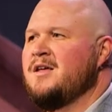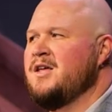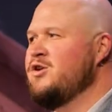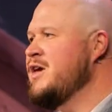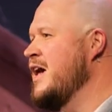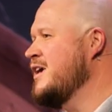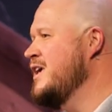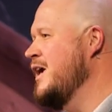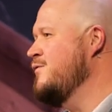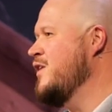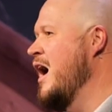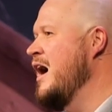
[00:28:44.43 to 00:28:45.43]
You can't
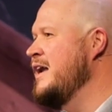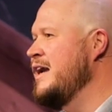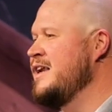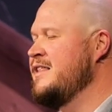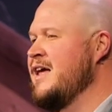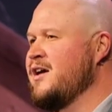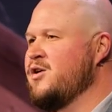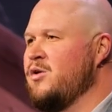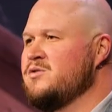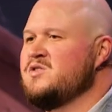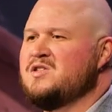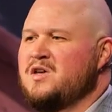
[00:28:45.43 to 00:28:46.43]
give God any of that
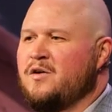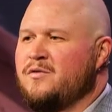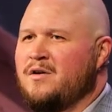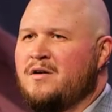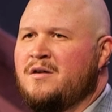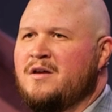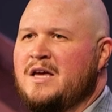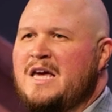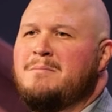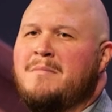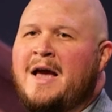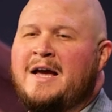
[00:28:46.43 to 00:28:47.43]
gold and silver.
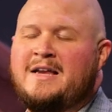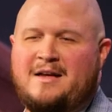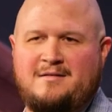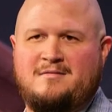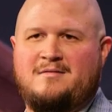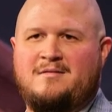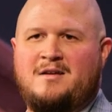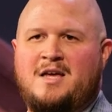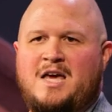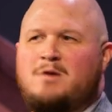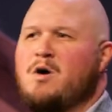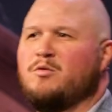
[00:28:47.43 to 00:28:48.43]
He made it,
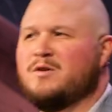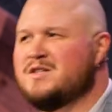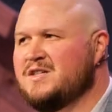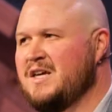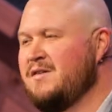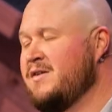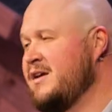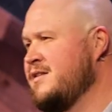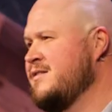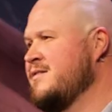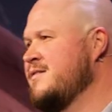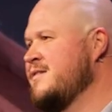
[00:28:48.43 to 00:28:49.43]
He won't receive
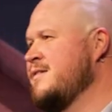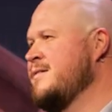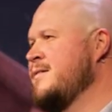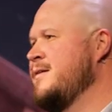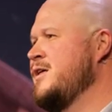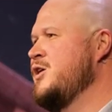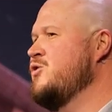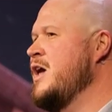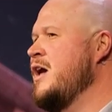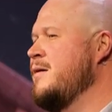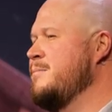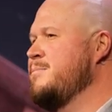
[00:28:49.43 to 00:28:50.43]
it. You
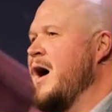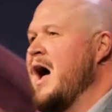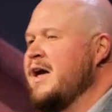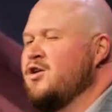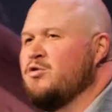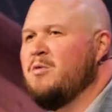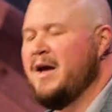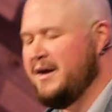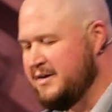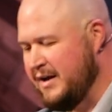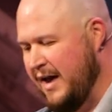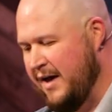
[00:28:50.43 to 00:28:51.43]
can't buy your way
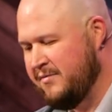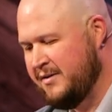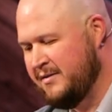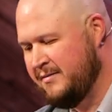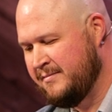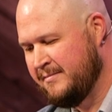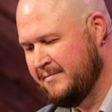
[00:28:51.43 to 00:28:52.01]
into heaven.